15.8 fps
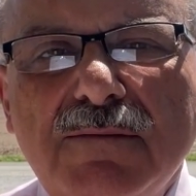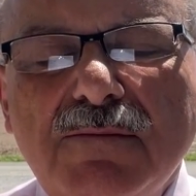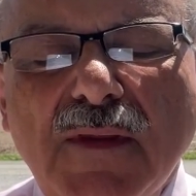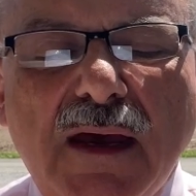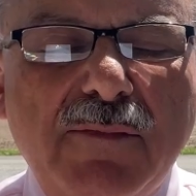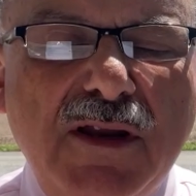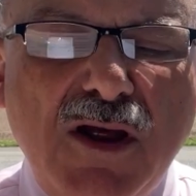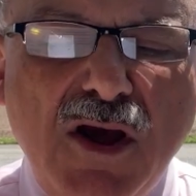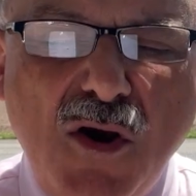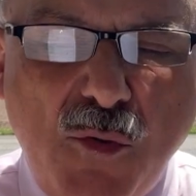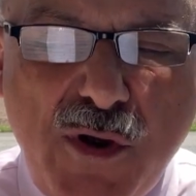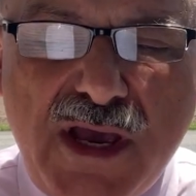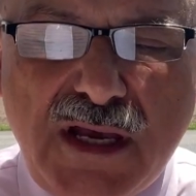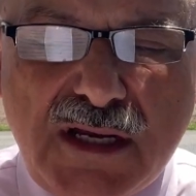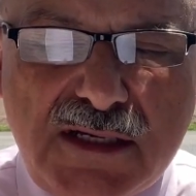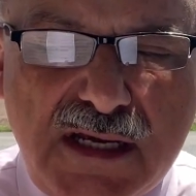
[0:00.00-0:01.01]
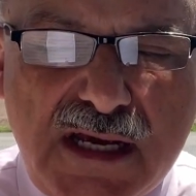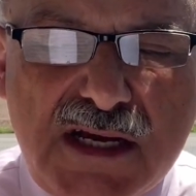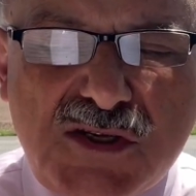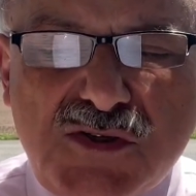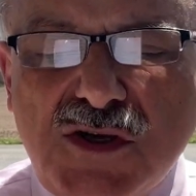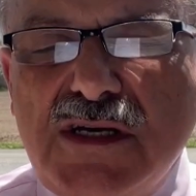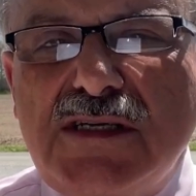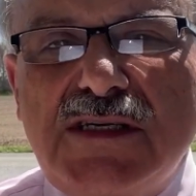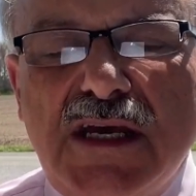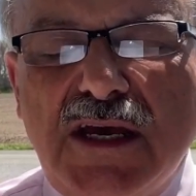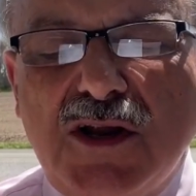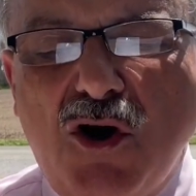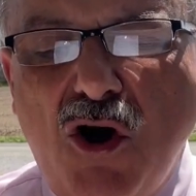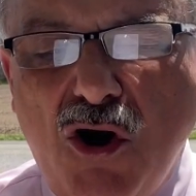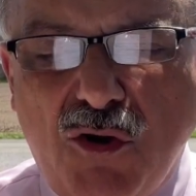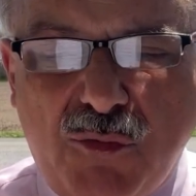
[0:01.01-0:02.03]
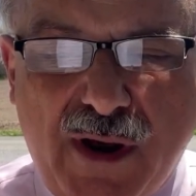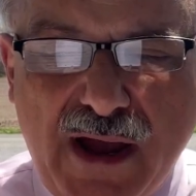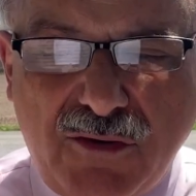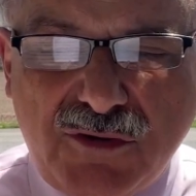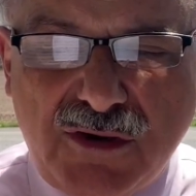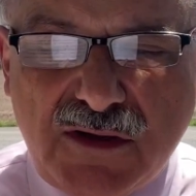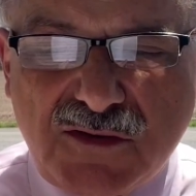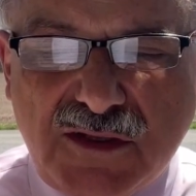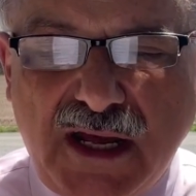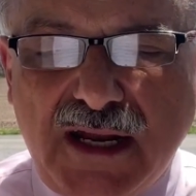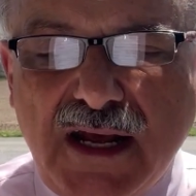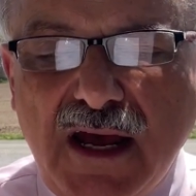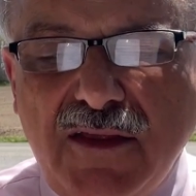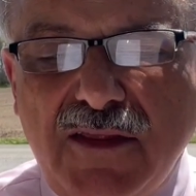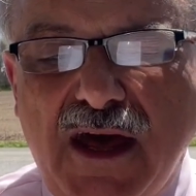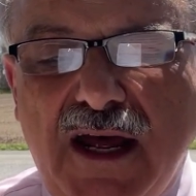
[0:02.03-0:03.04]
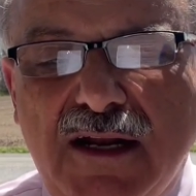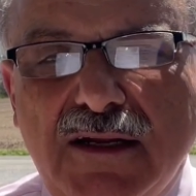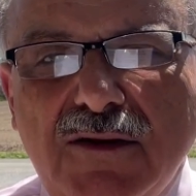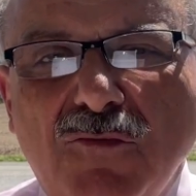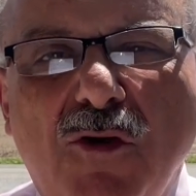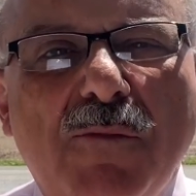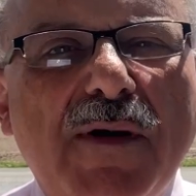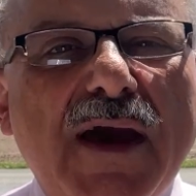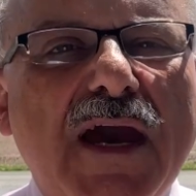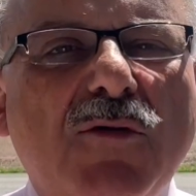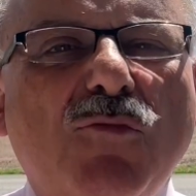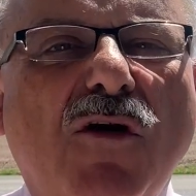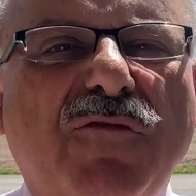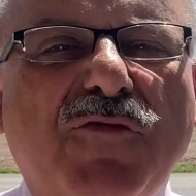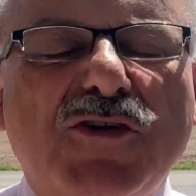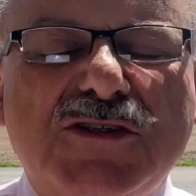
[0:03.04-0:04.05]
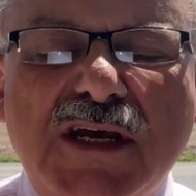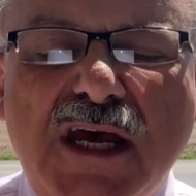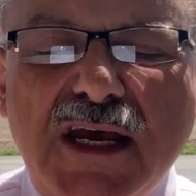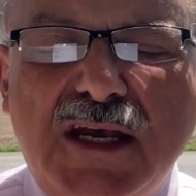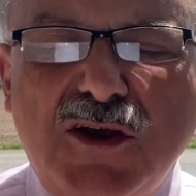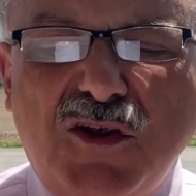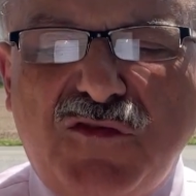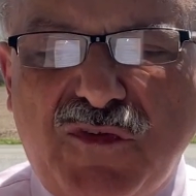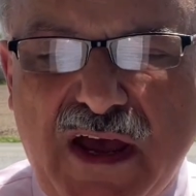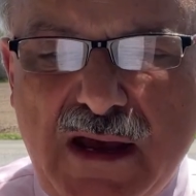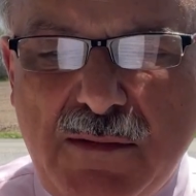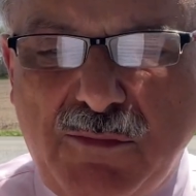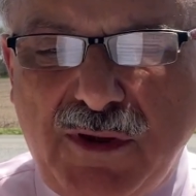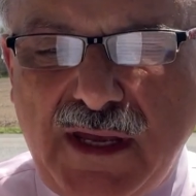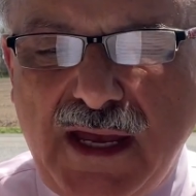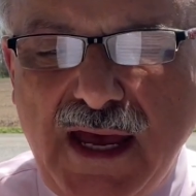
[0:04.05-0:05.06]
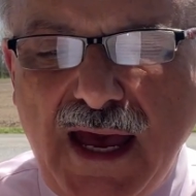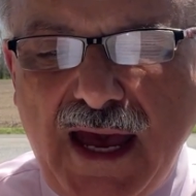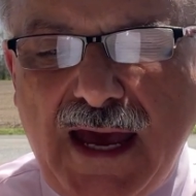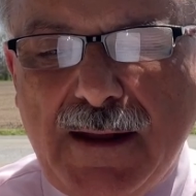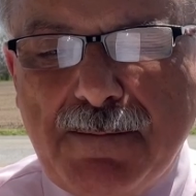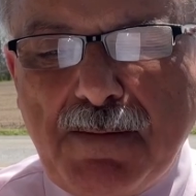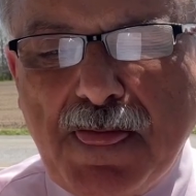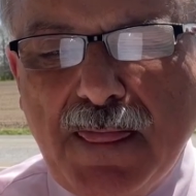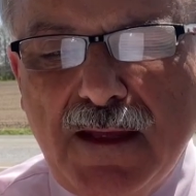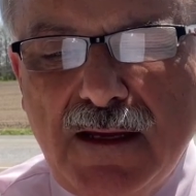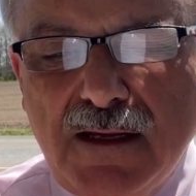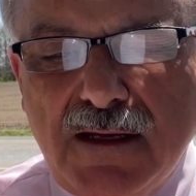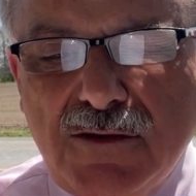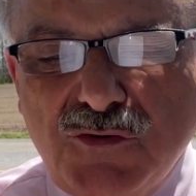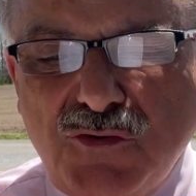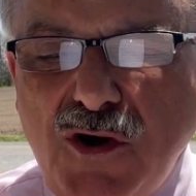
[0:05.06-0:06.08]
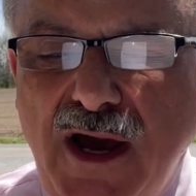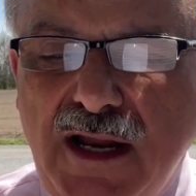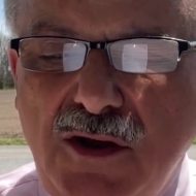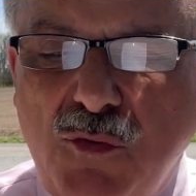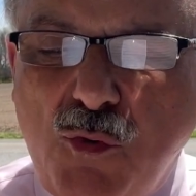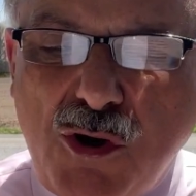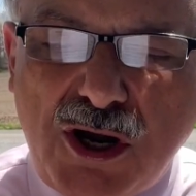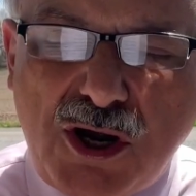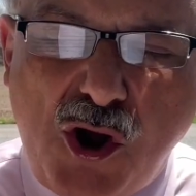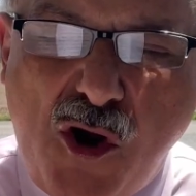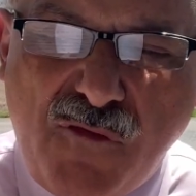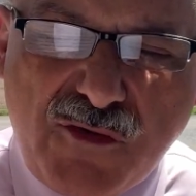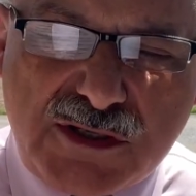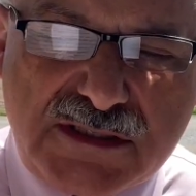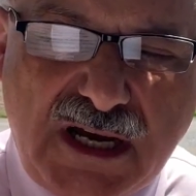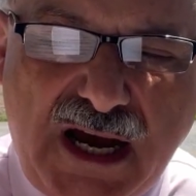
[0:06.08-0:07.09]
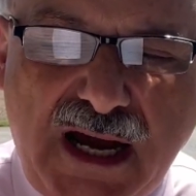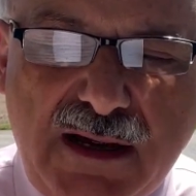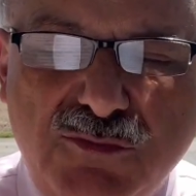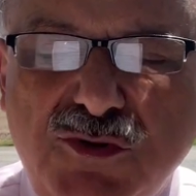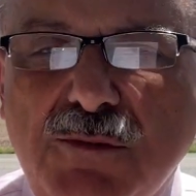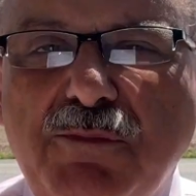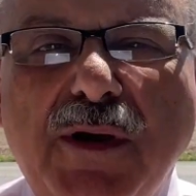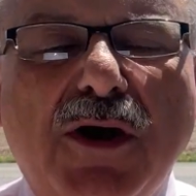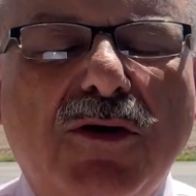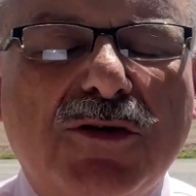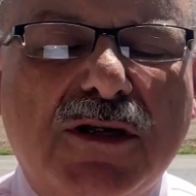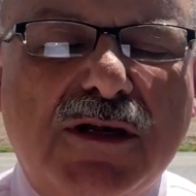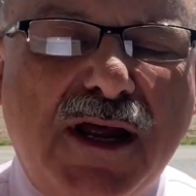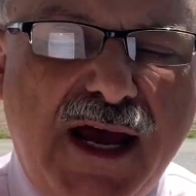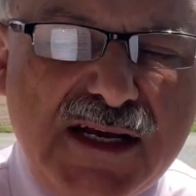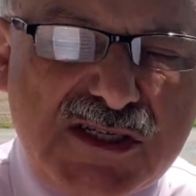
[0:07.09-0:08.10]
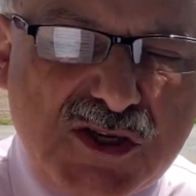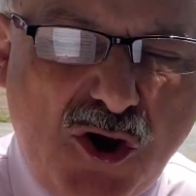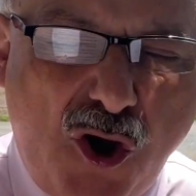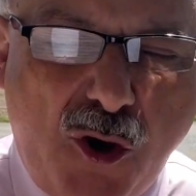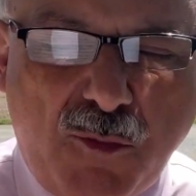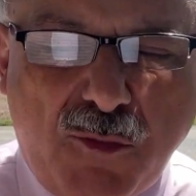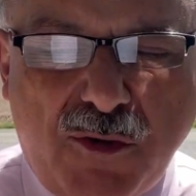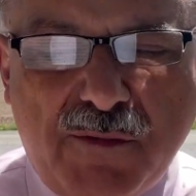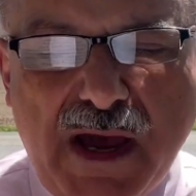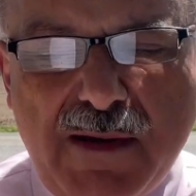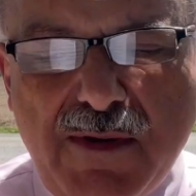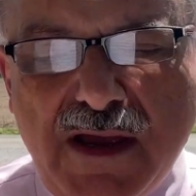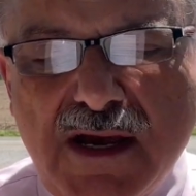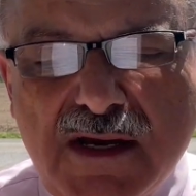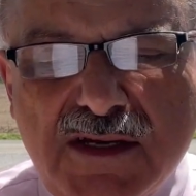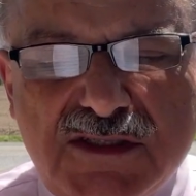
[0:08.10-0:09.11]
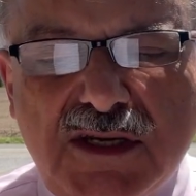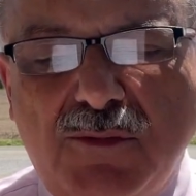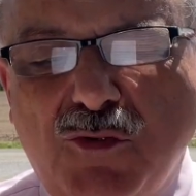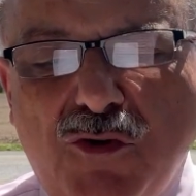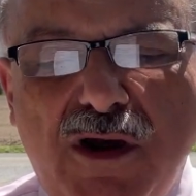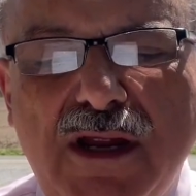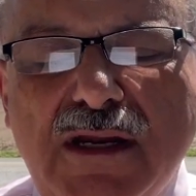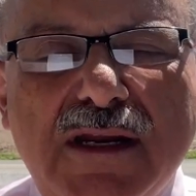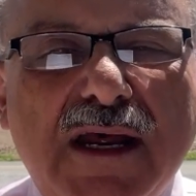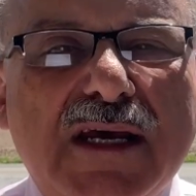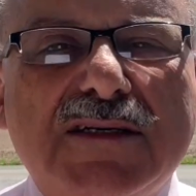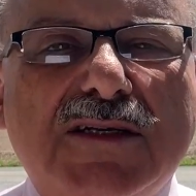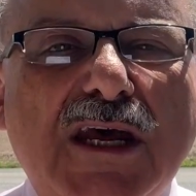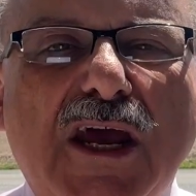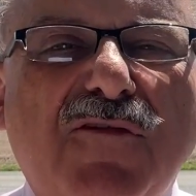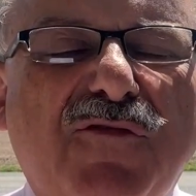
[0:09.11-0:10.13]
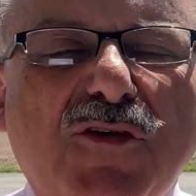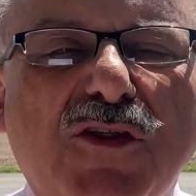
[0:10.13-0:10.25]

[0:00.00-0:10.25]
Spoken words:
I mean, we can easily see it all around us that man will forsake his family and try to work overtime to build a nice home or maybe some great nest egg for